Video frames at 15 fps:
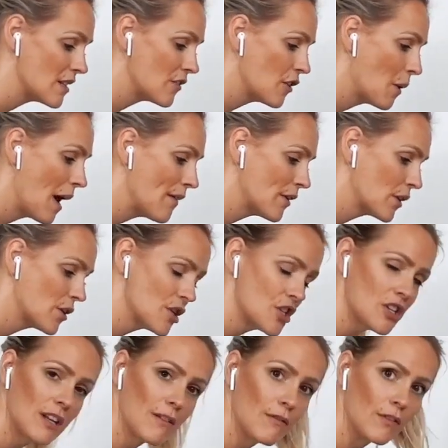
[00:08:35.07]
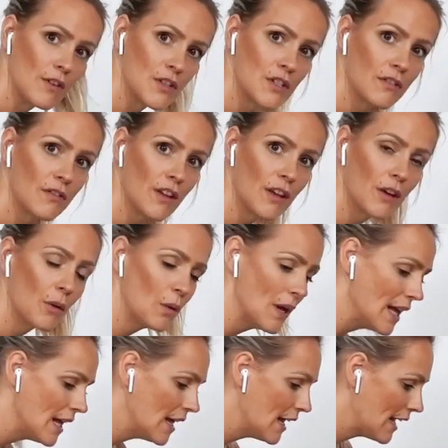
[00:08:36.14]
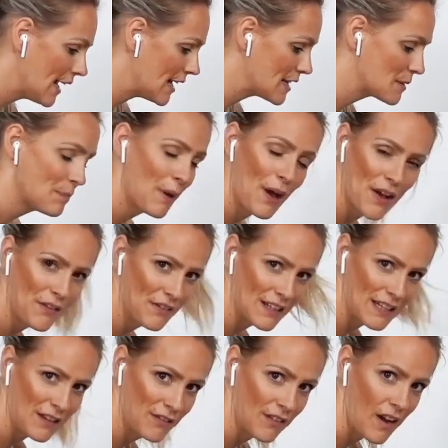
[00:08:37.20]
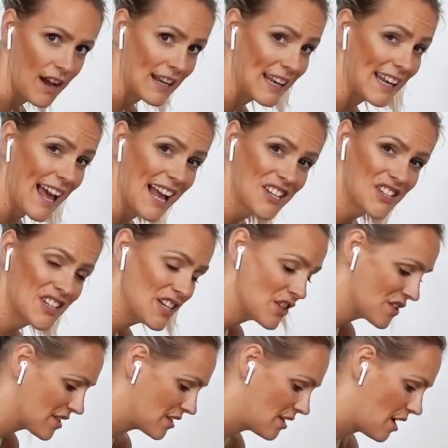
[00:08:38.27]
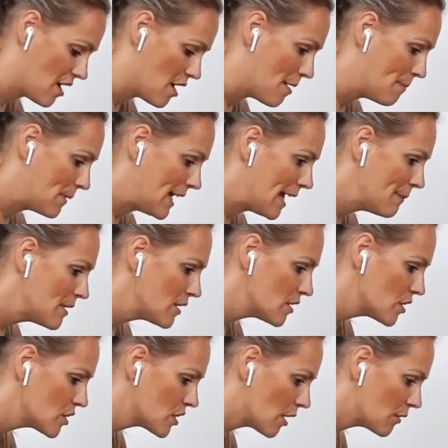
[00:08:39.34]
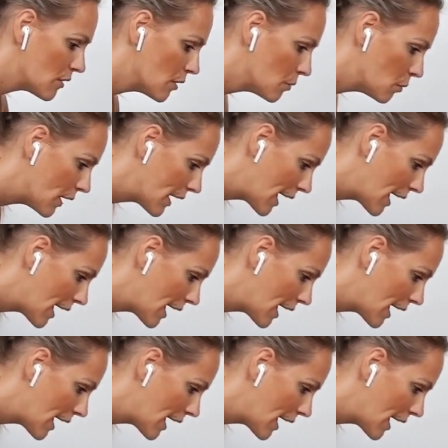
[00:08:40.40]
If you have a cushion in front of you, it's perfectly fine. It actually doesn't hurt. But let me just show you what